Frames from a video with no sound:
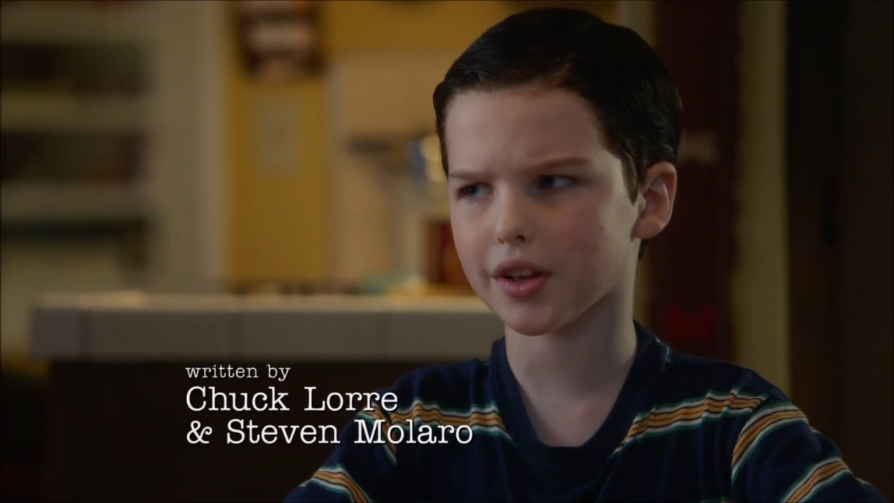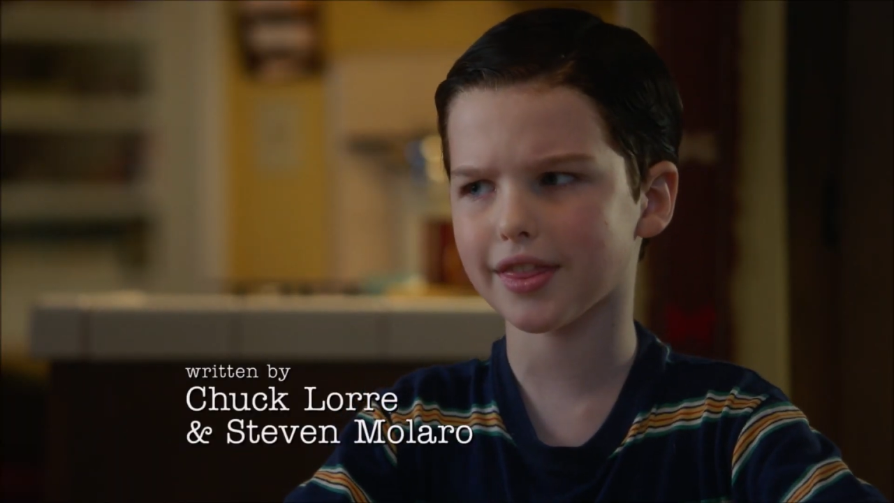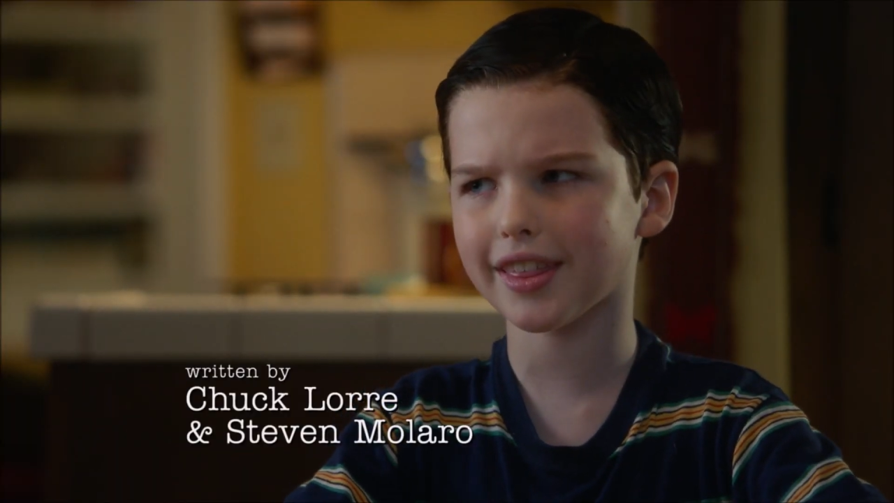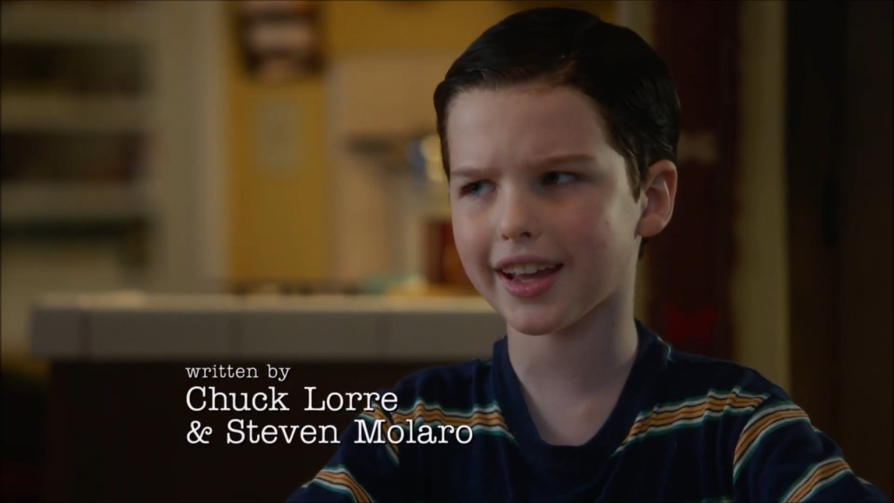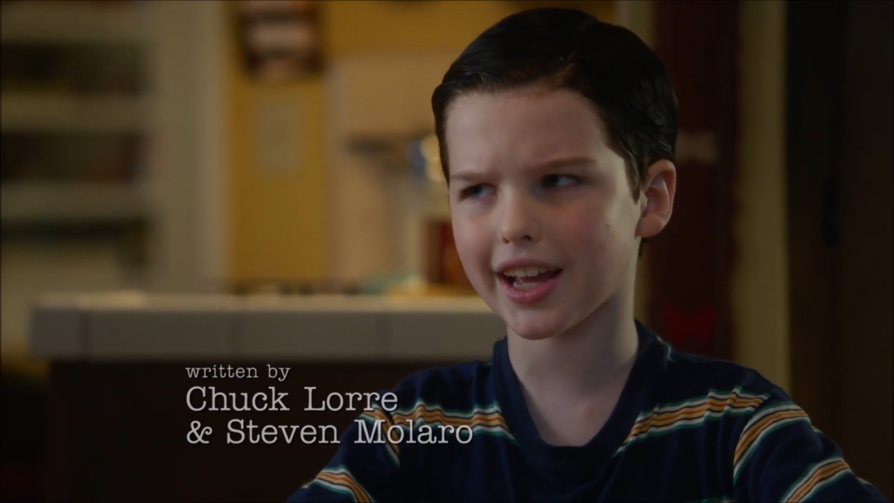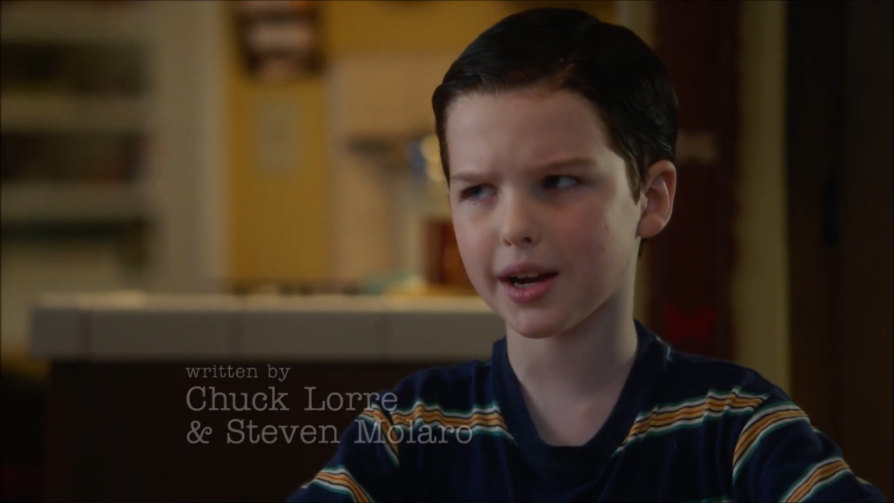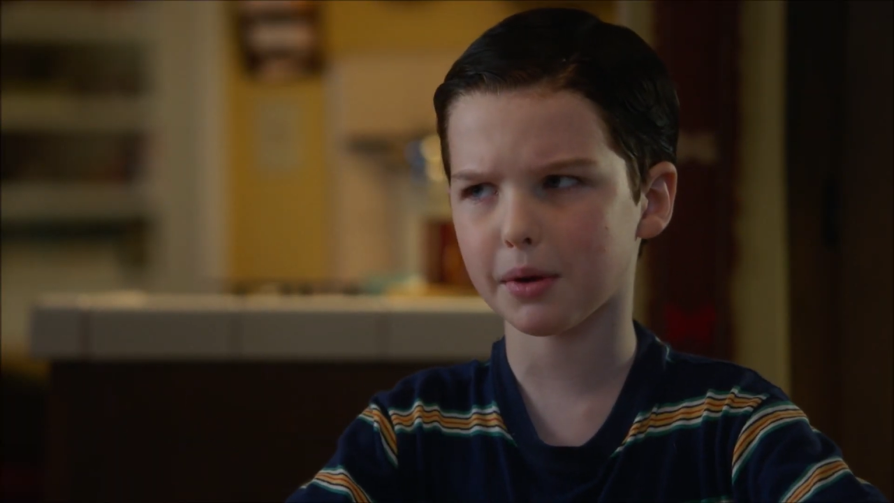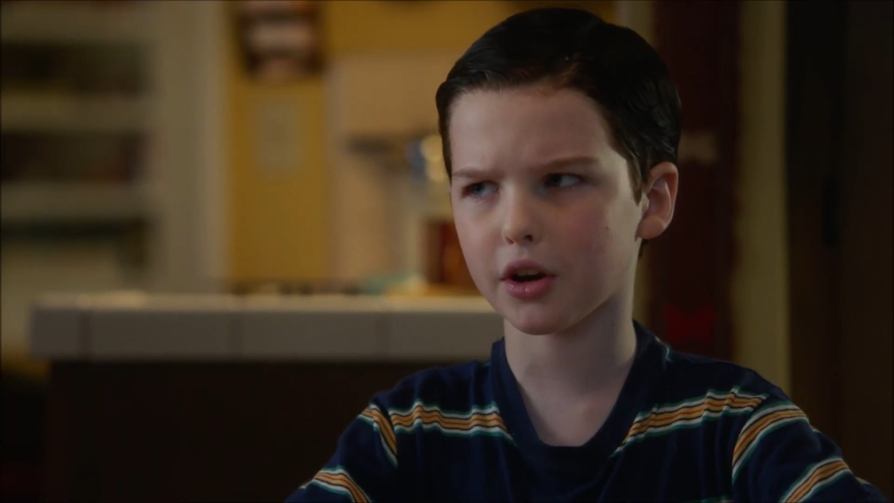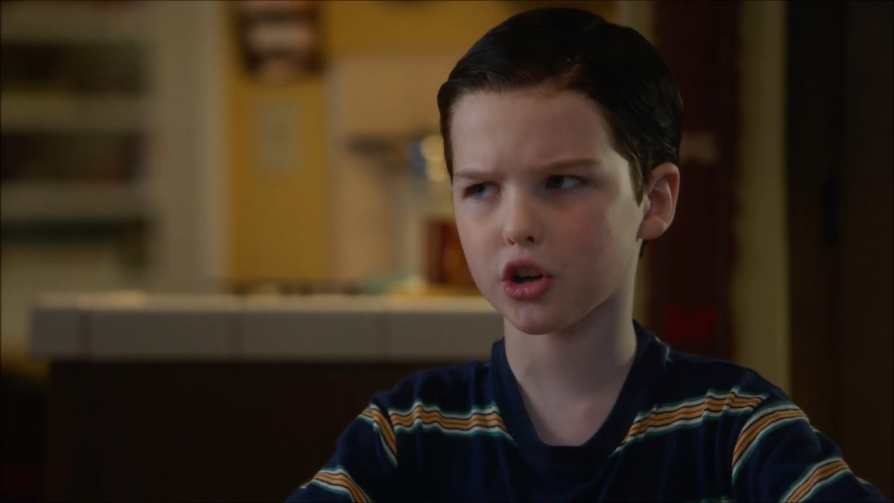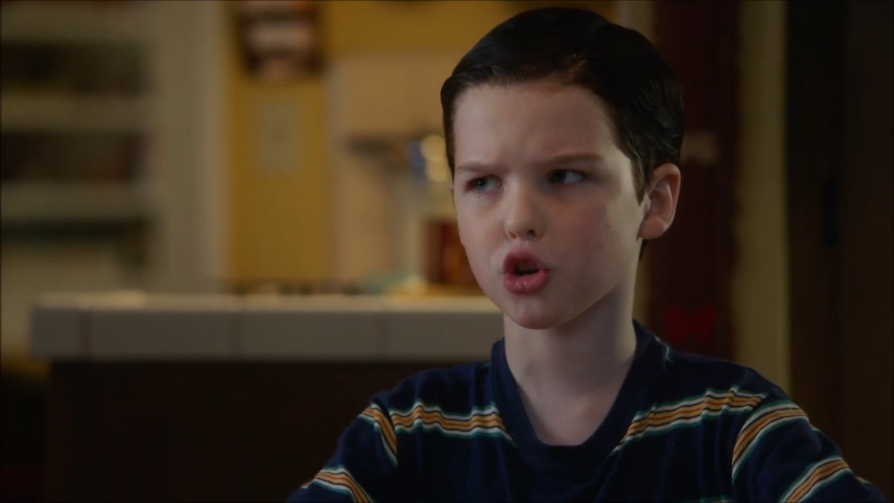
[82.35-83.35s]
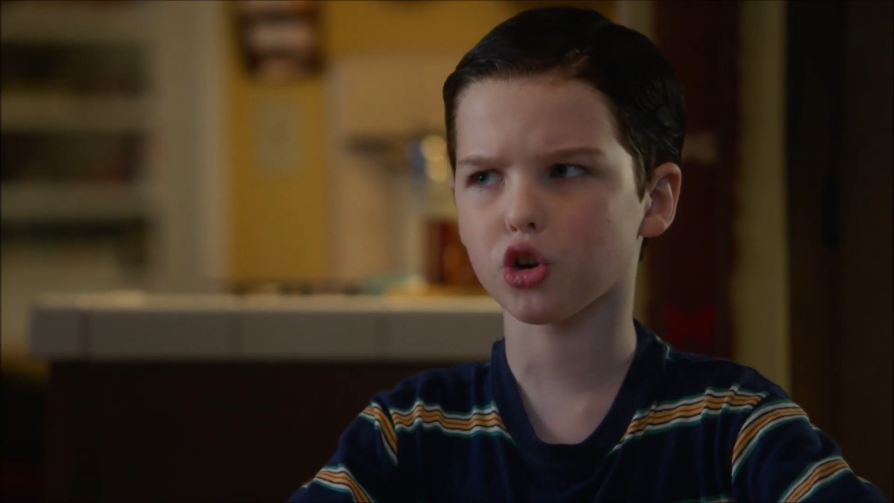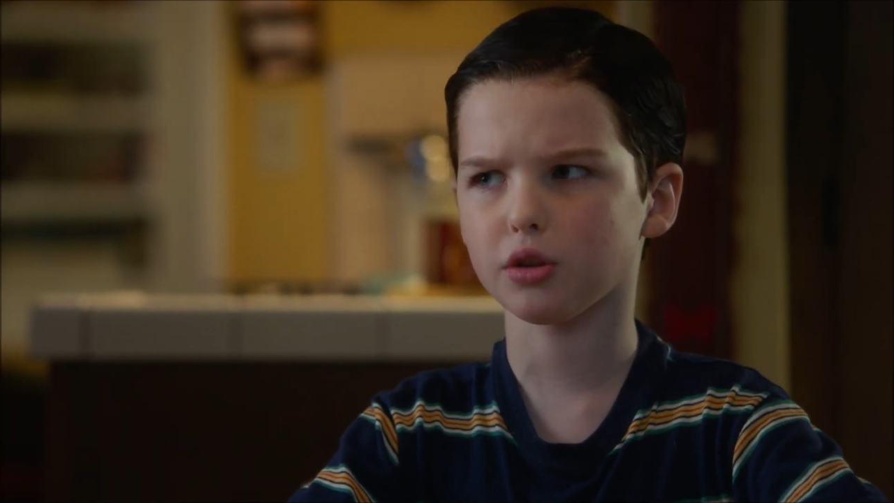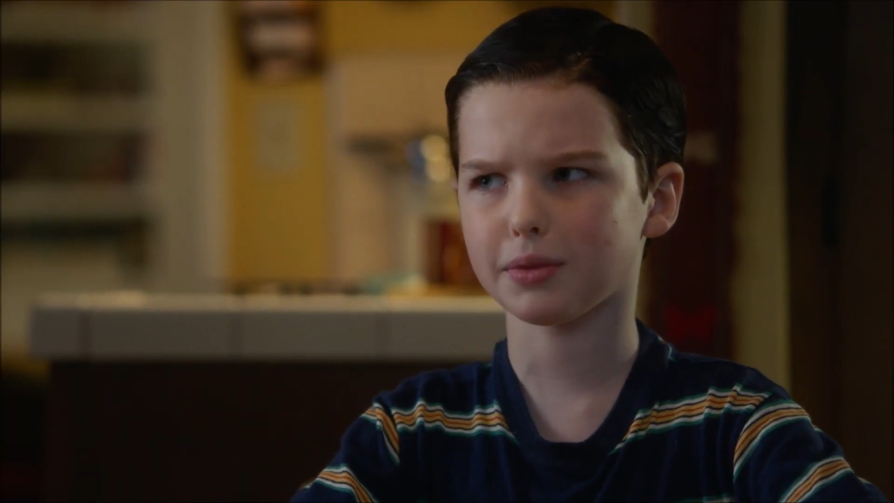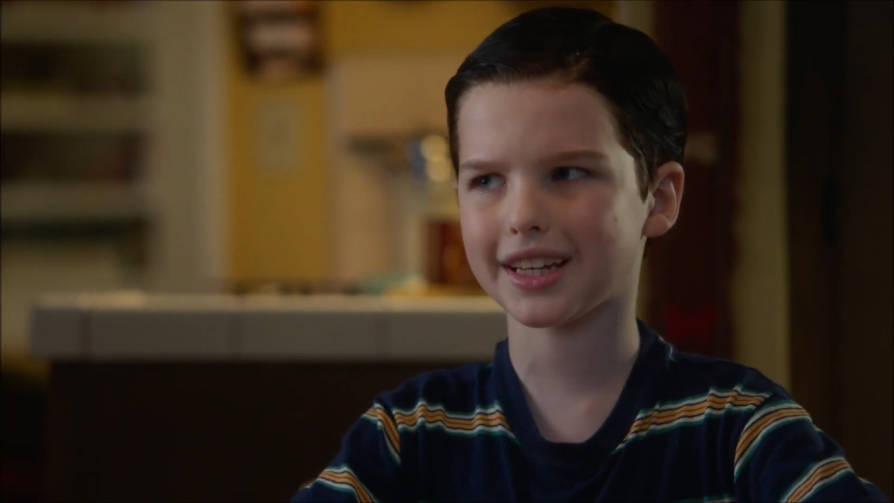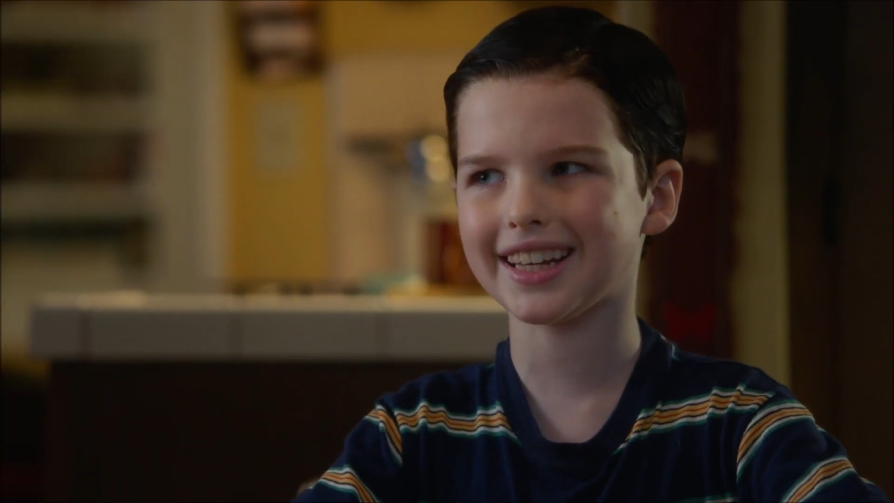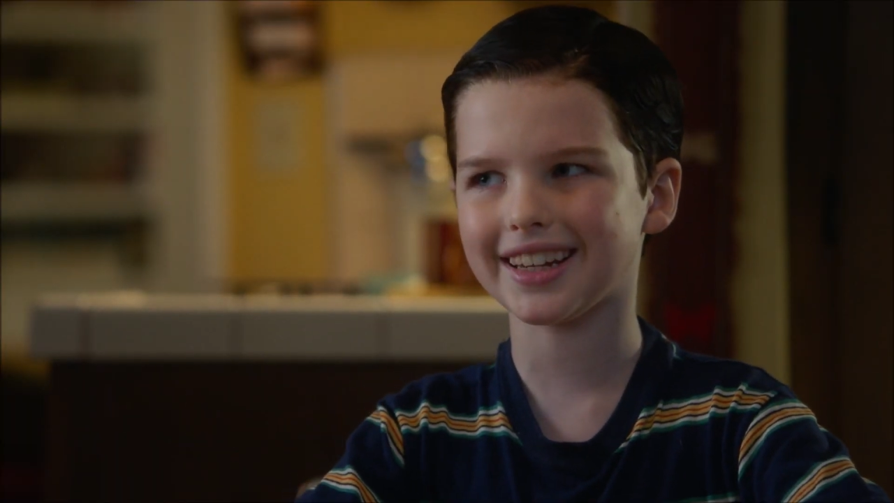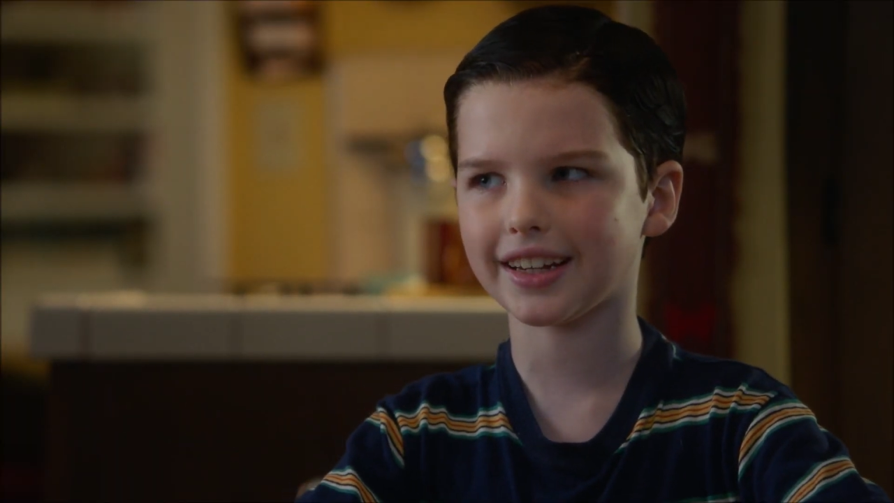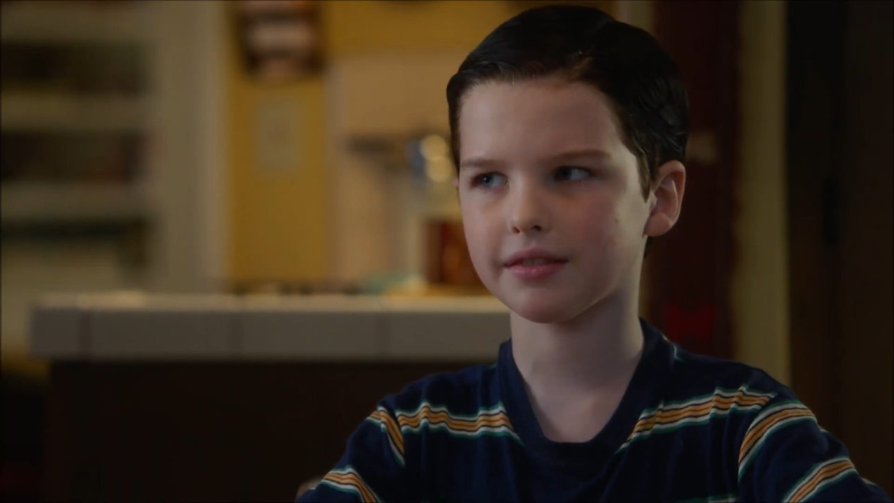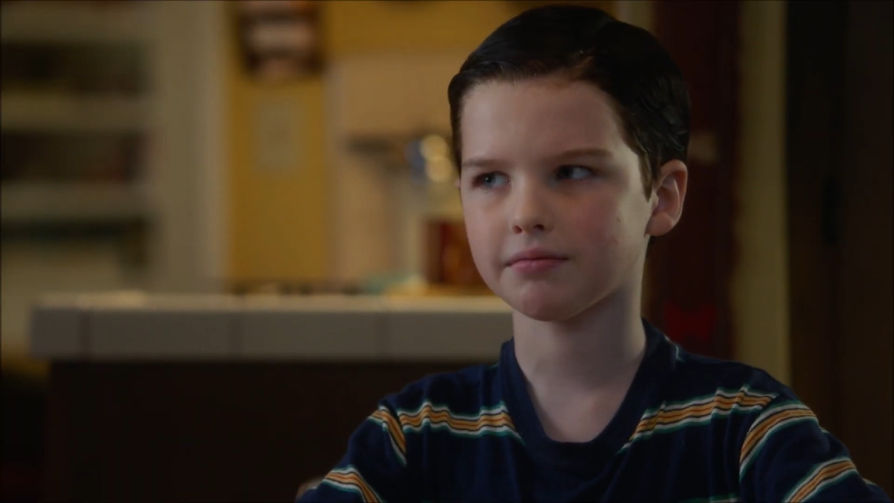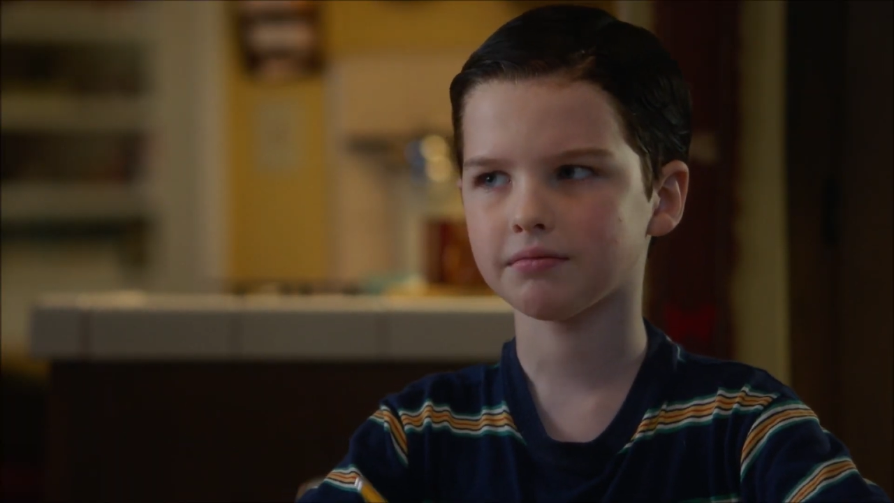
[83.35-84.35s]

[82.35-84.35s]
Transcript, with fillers: and thinking about a girl in a bikini.